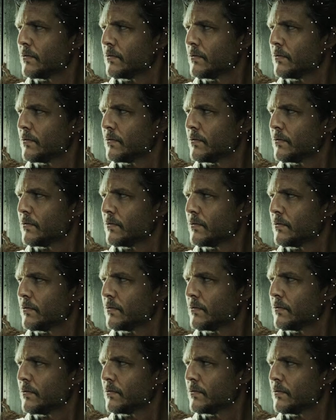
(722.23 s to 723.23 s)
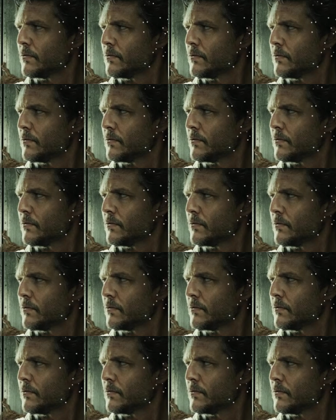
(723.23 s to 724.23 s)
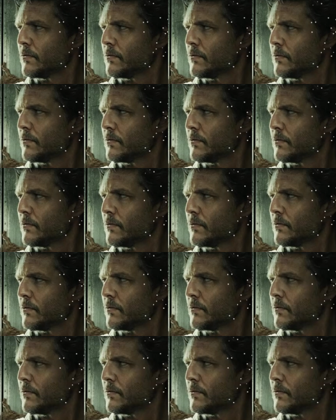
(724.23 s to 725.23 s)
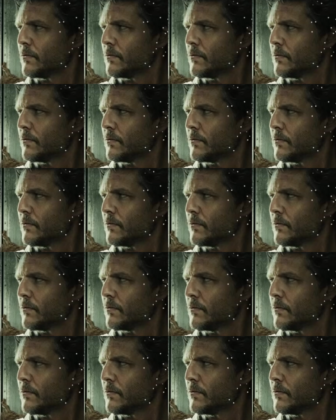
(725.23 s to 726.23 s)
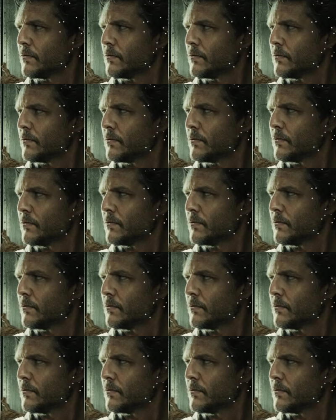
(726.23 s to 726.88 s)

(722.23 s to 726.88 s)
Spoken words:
No words are spoken by the person on screen.